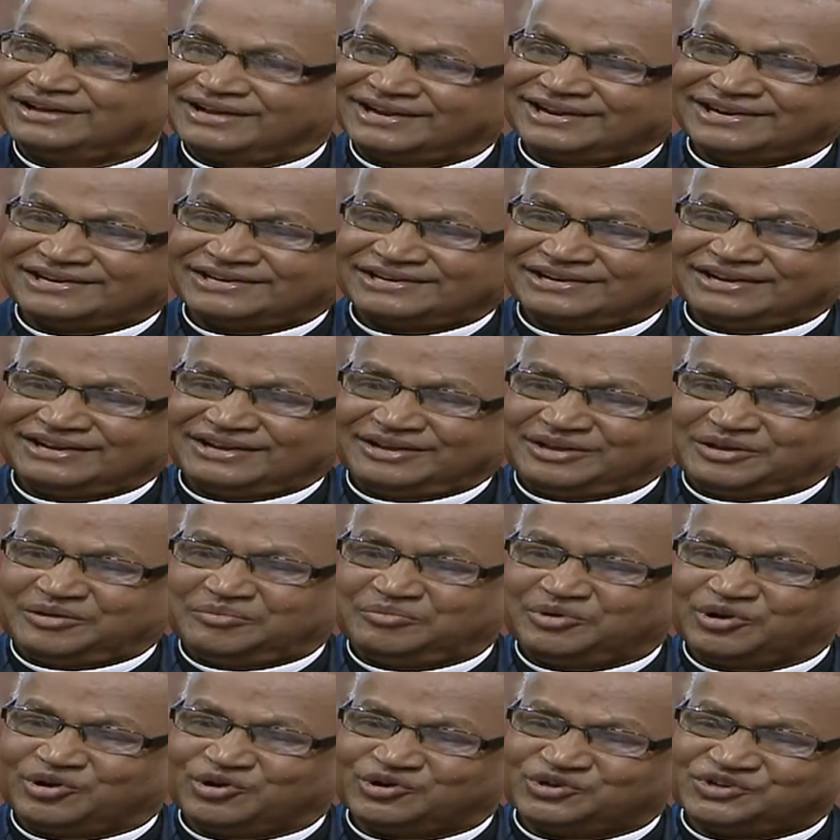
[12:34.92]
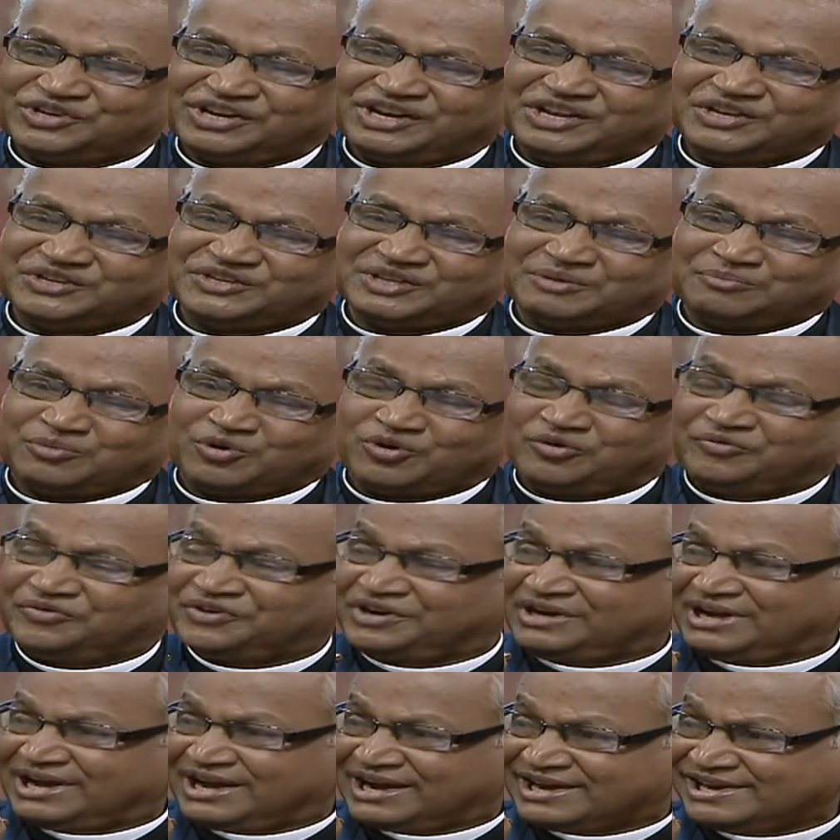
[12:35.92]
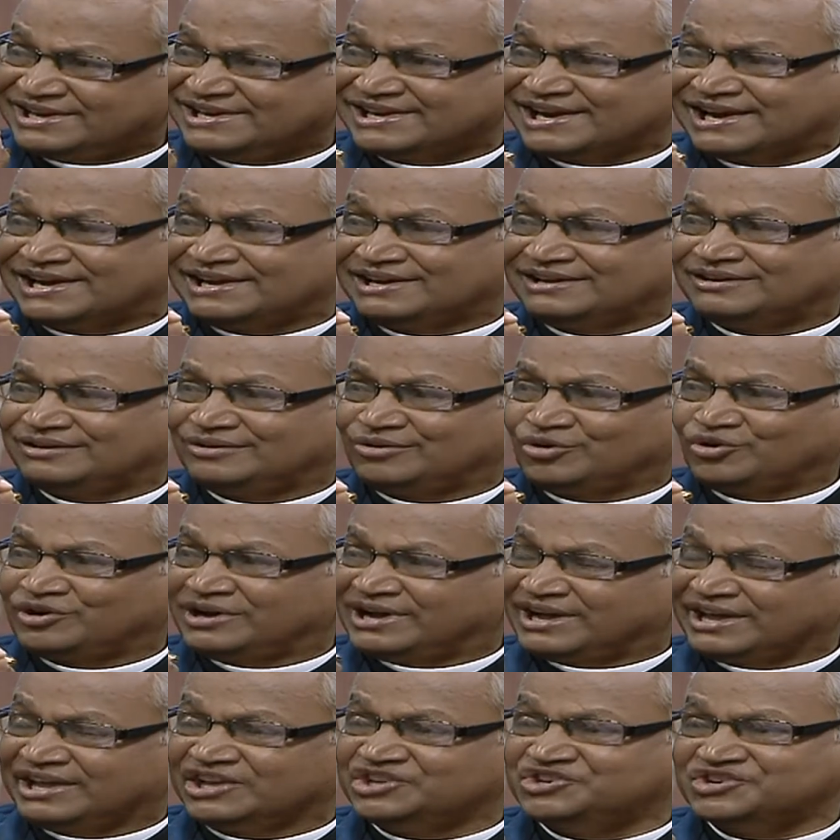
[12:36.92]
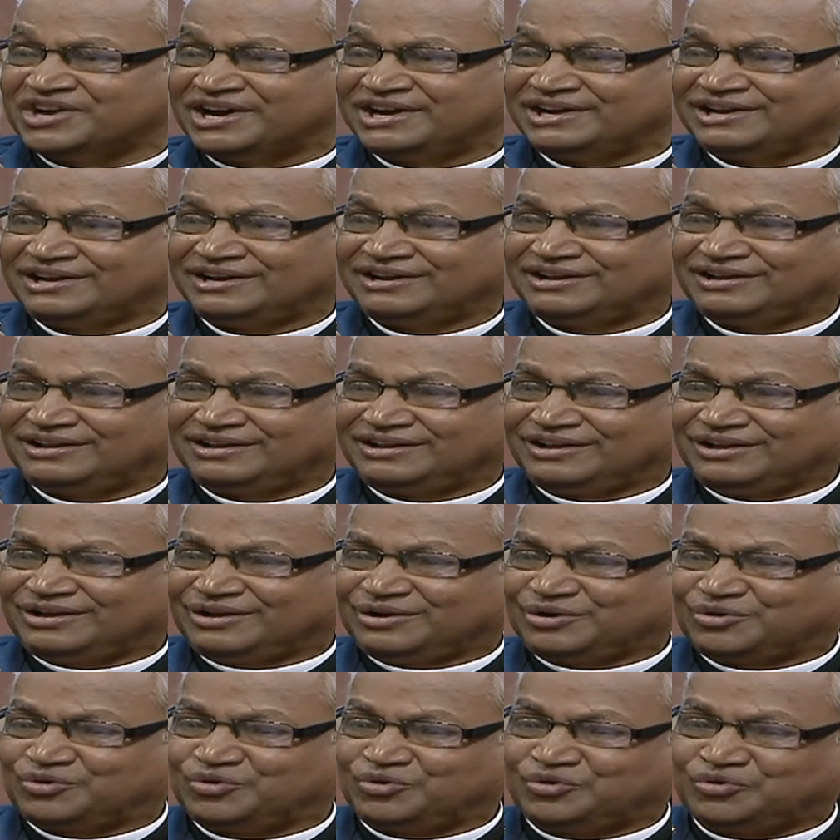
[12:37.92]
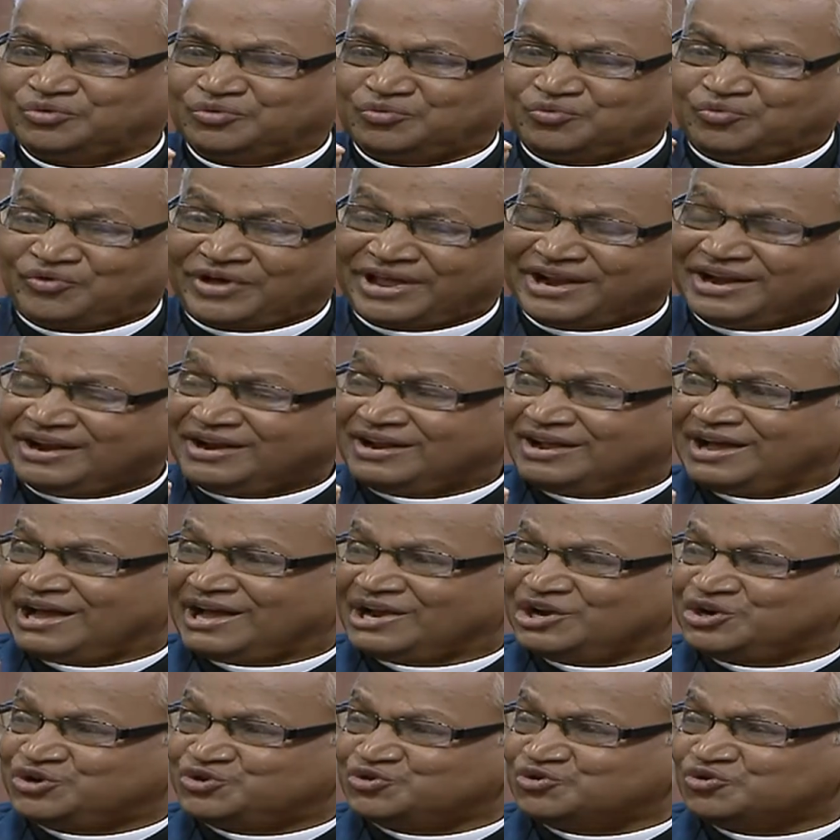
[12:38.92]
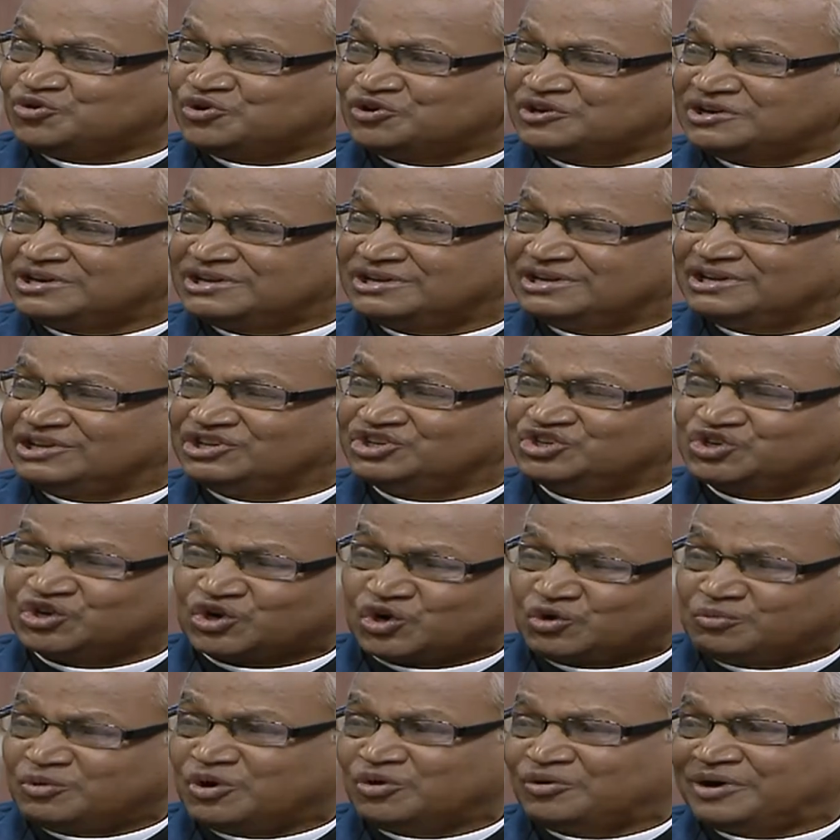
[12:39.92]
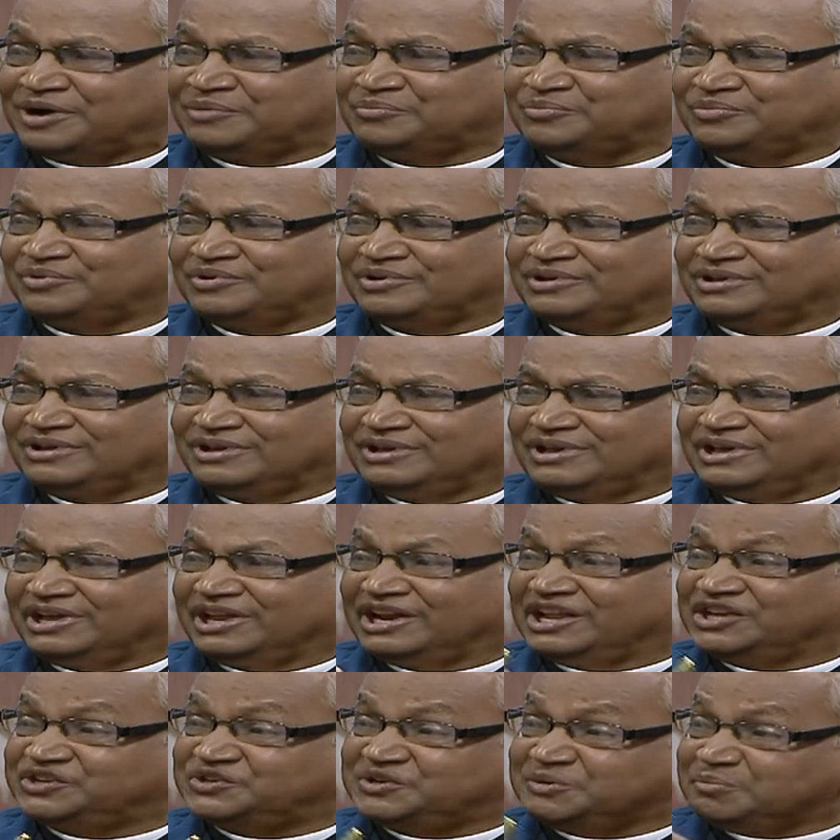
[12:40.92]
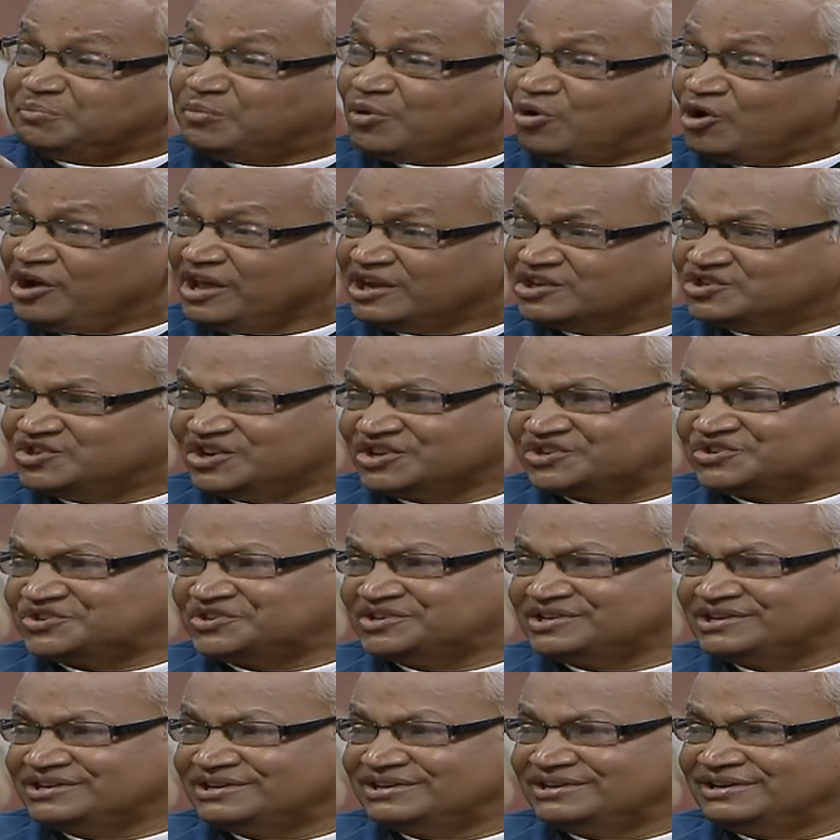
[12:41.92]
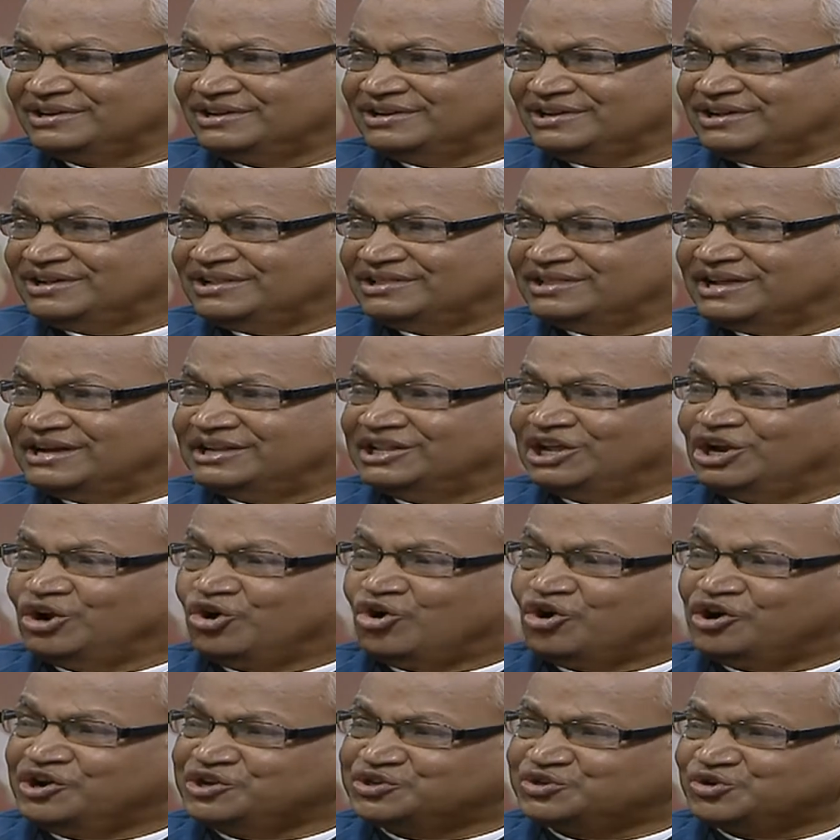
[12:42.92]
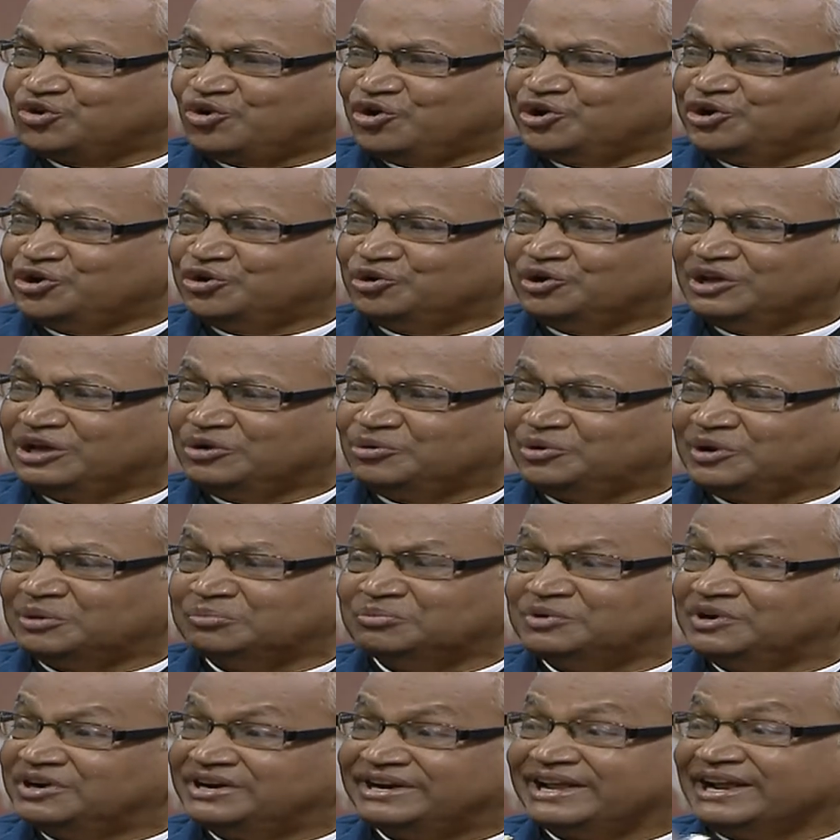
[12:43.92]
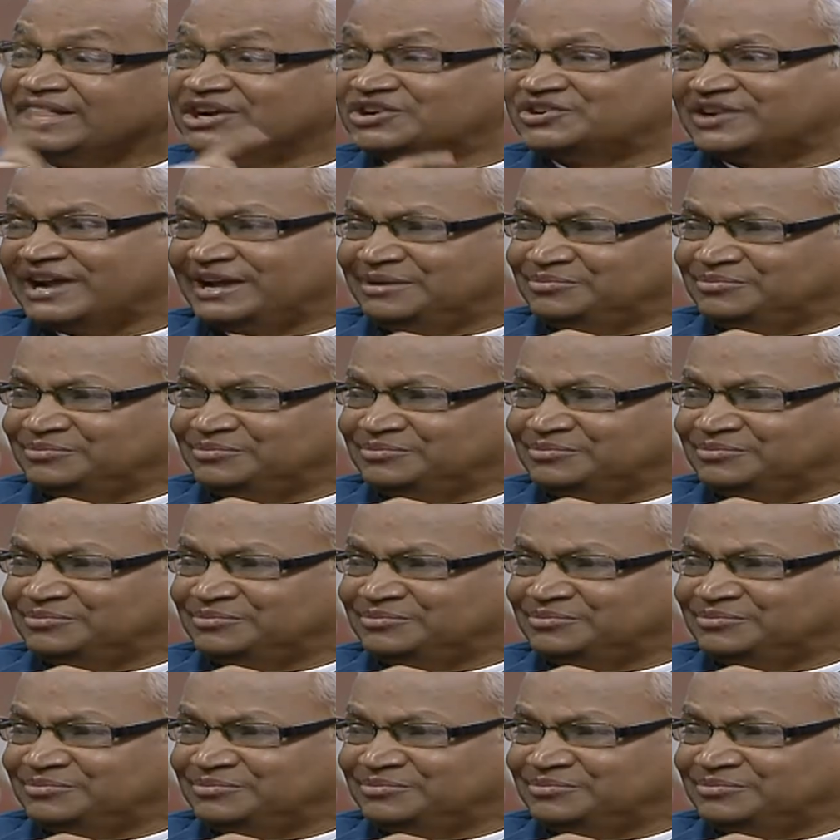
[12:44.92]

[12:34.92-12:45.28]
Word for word: Correct. Because it is the prophet Ahijah or Ahijah who went and told Jeroboam in a symbolic gesture that the Lord is going to give him 10